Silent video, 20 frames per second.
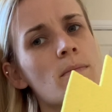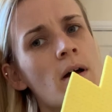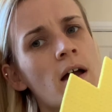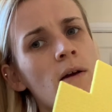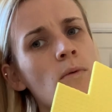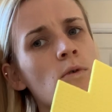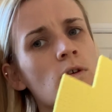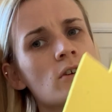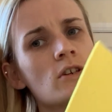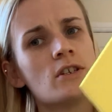
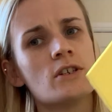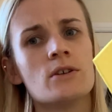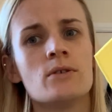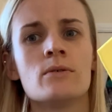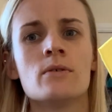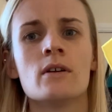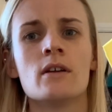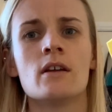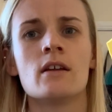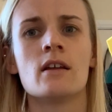might want
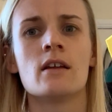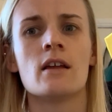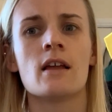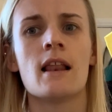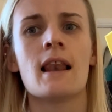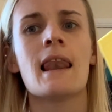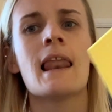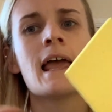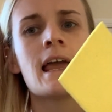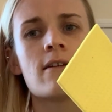to
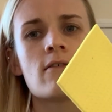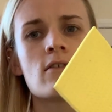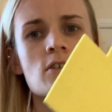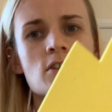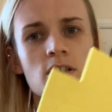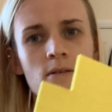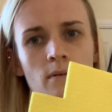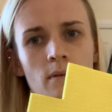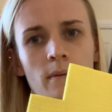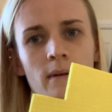layer
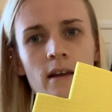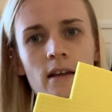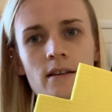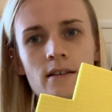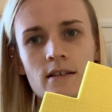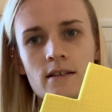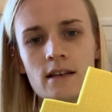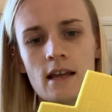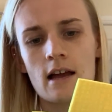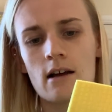it up a
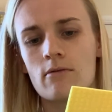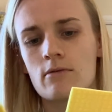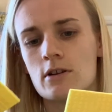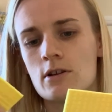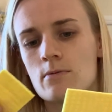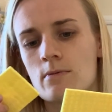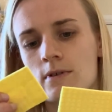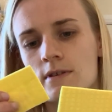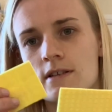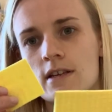bit. Now,
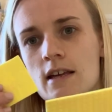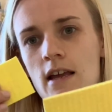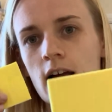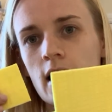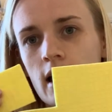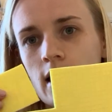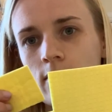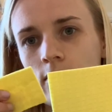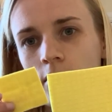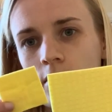you will see I
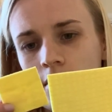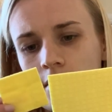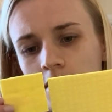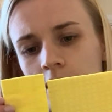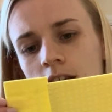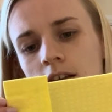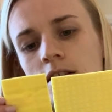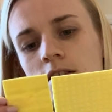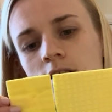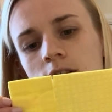have cut
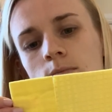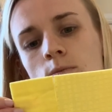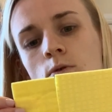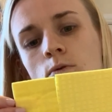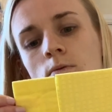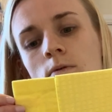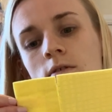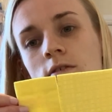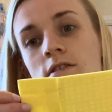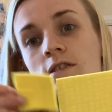a
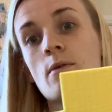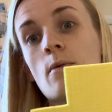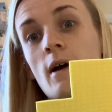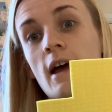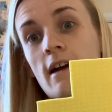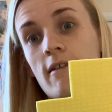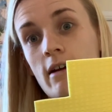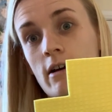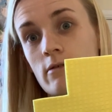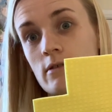small
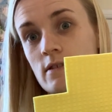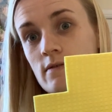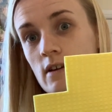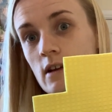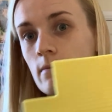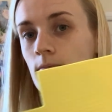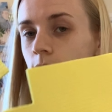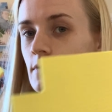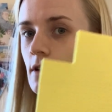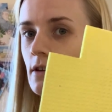square out of
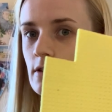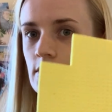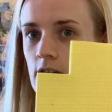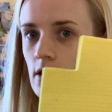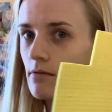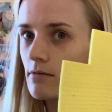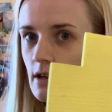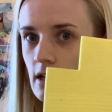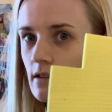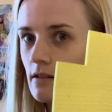it, so you
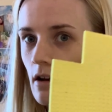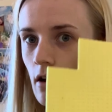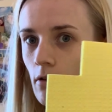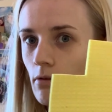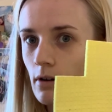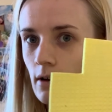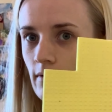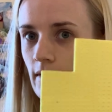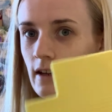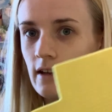don't need the
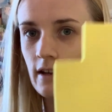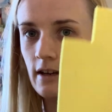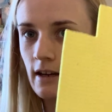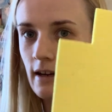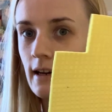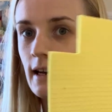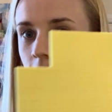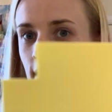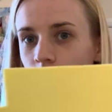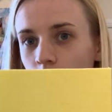whole of it. You
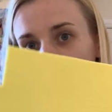can leave